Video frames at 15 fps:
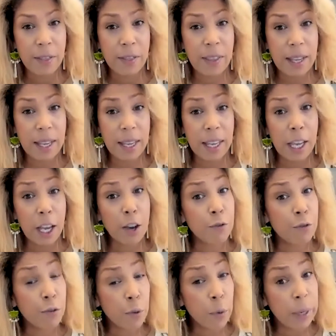the
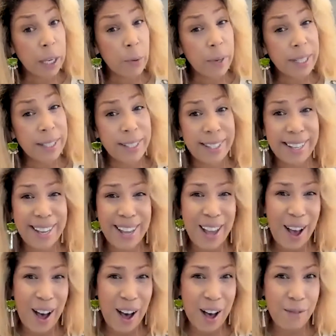frequency
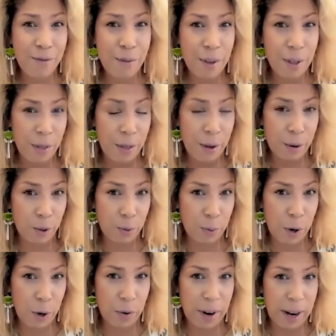of those
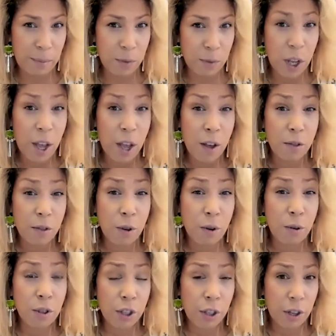programs.
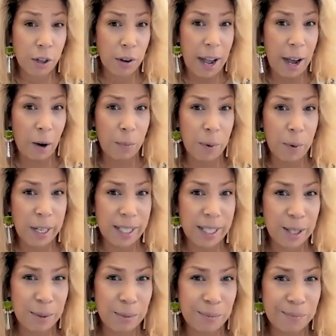Those are your
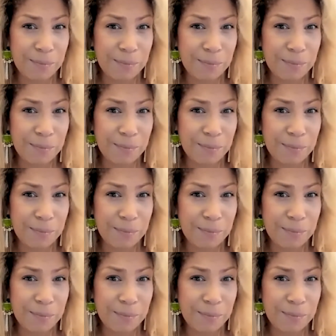outputs.